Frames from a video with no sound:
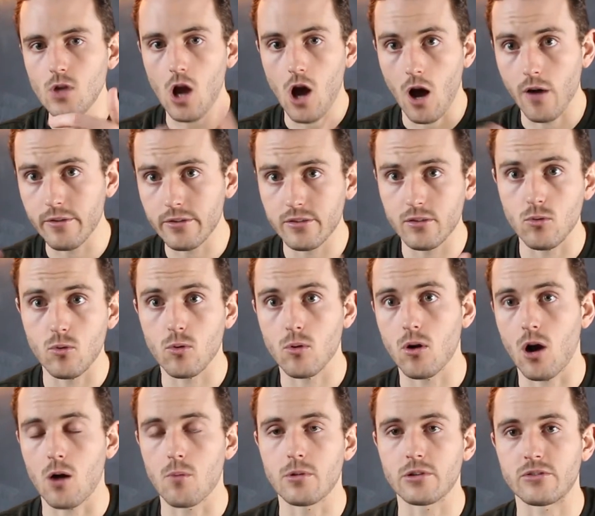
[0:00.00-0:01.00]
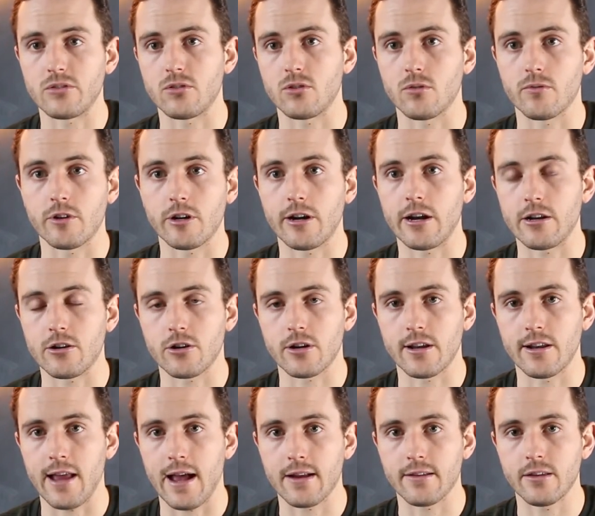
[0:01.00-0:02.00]
obviously our businesses are very
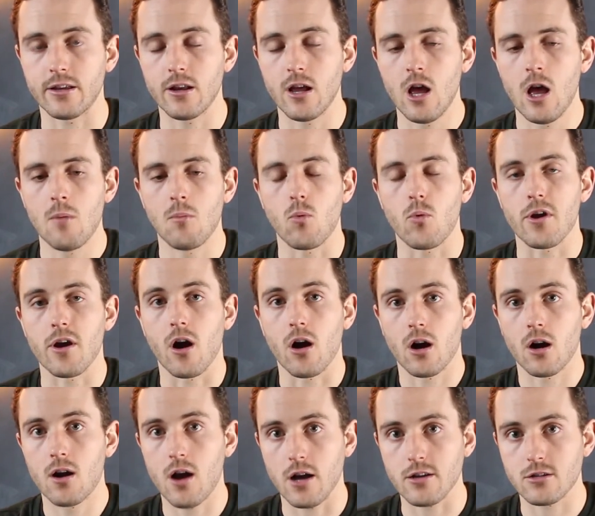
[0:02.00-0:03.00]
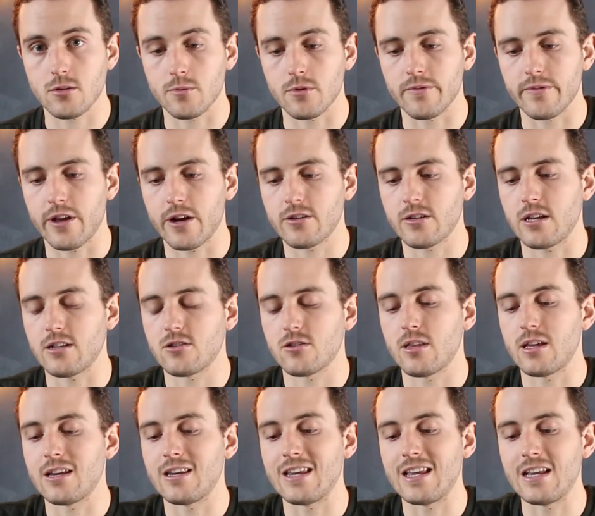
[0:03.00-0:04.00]
interconnected, but we are a customer of theirs, and so
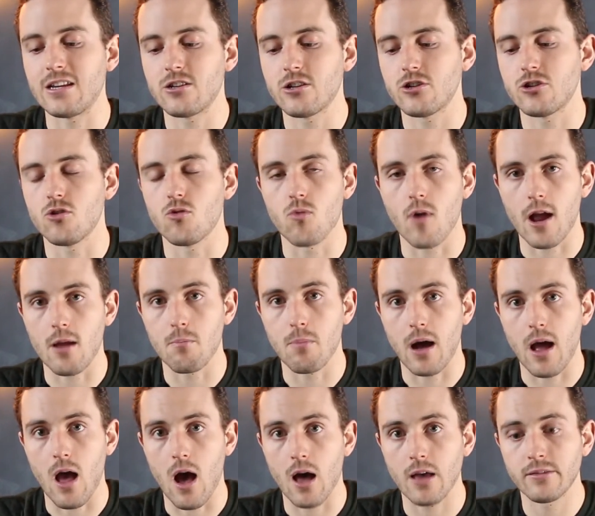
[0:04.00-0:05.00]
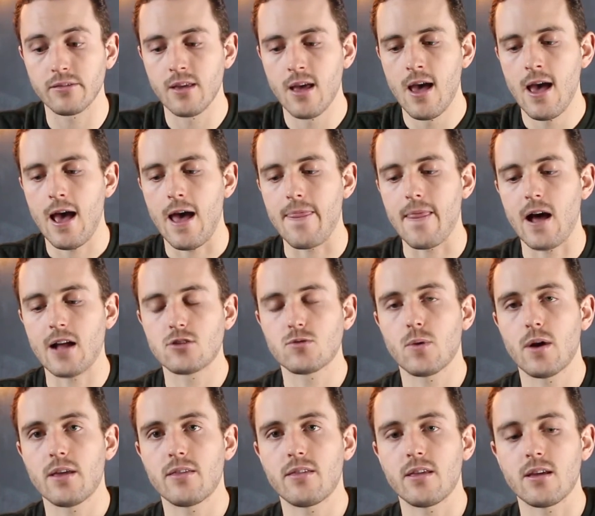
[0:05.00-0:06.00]
they need to do right by us. And that's
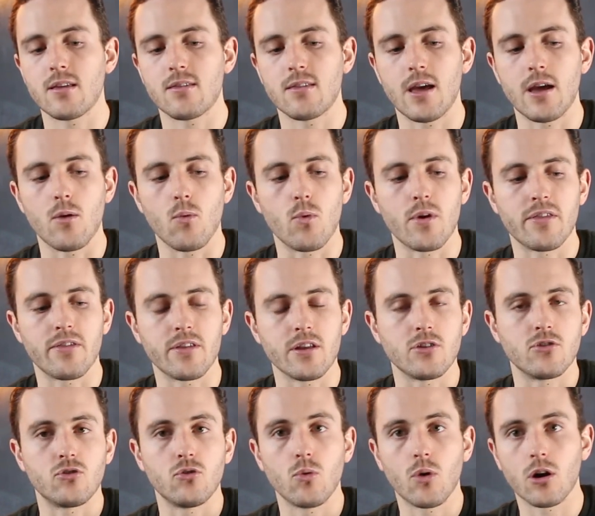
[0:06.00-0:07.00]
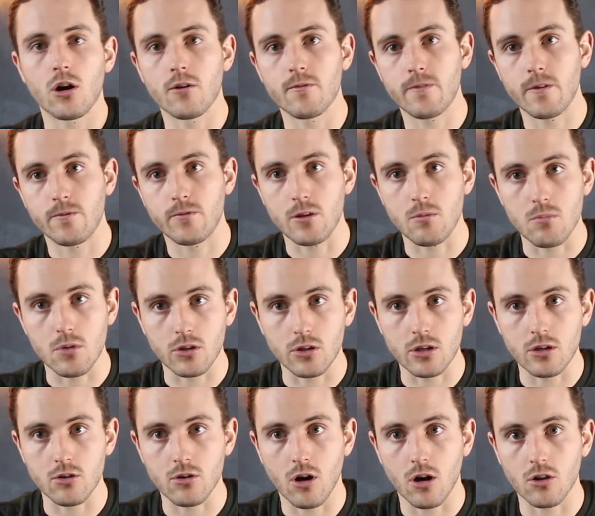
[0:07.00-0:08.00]
why I think that with the $250
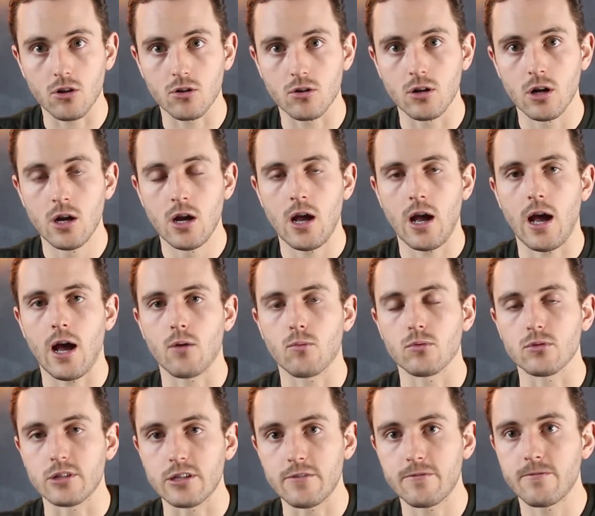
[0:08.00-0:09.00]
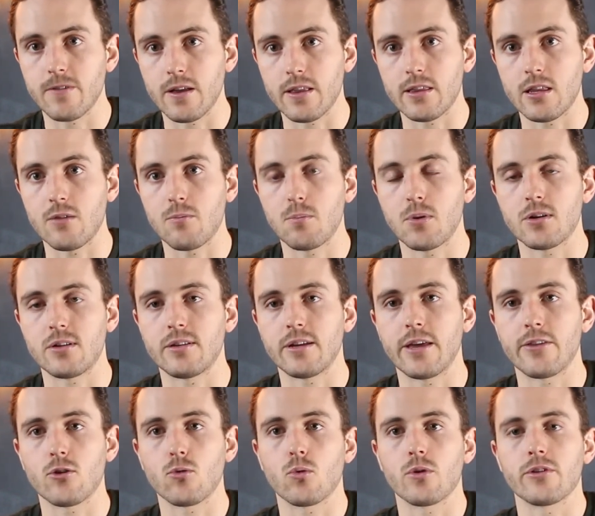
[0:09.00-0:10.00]
million uh, relief fund they've put
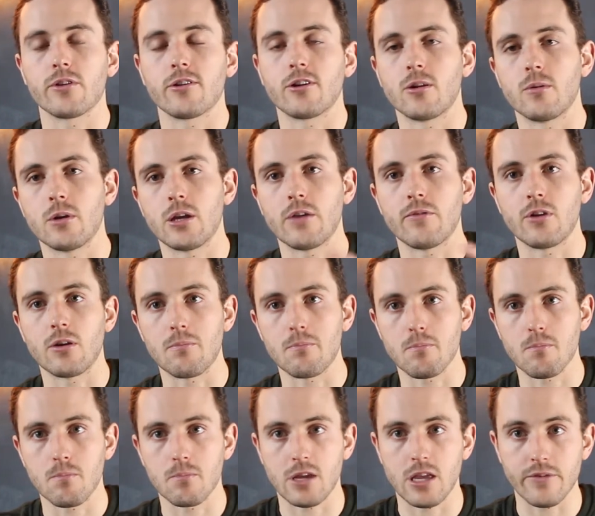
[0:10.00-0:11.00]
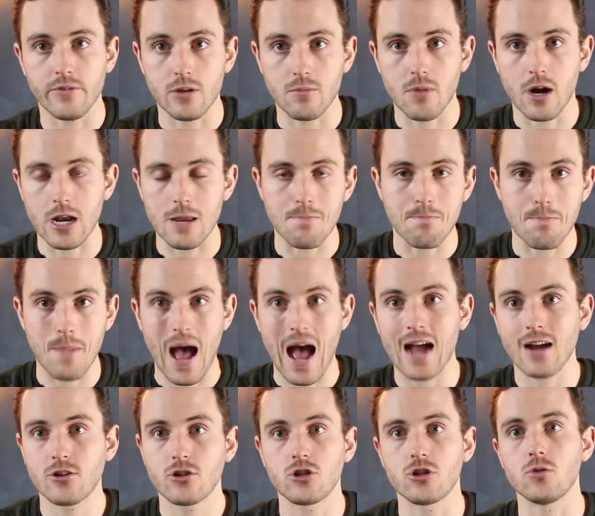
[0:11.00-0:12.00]
together, where they're going to be giving giving money
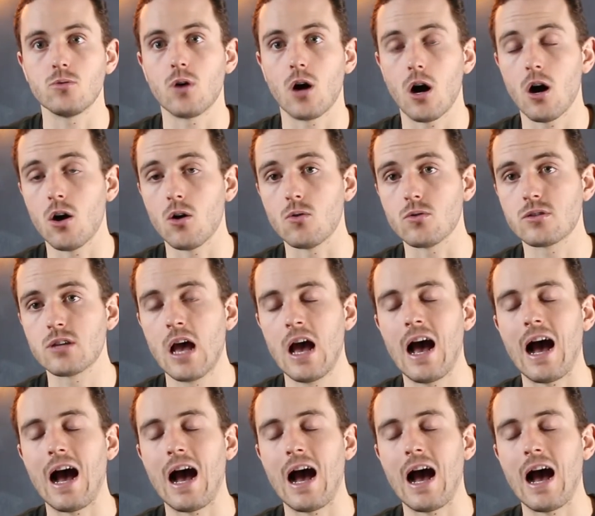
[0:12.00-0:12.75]
back to hosts,